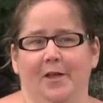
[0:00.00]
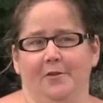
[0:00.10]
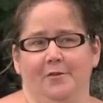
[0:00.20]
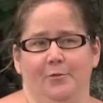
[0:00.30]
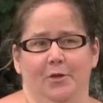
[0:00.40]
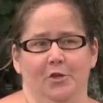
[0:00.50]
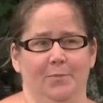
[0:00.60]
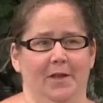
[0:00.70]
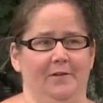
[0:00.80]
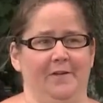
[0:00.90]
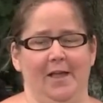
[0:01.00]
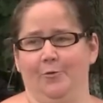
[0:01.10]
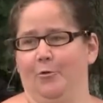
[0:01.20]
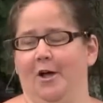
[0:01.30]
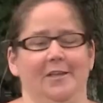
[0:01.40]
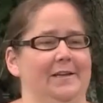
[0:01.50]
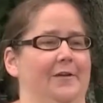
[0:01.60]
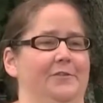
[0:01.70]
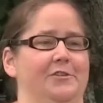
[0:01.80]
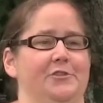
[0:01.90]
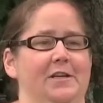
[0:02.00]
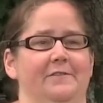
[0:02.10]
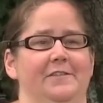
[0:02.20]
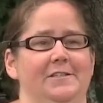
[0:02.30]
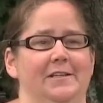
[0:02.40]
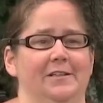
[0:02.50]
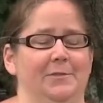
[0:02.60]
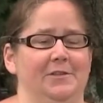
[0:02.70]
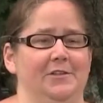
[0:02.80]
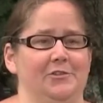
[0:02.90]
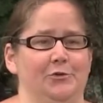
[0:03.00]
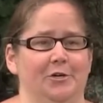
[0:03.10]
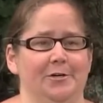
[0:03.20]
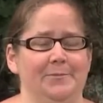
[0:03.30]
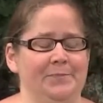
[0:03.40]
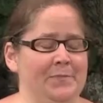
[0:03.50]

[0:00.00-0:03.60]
other than what you might find walking down the street and visiting them in their store.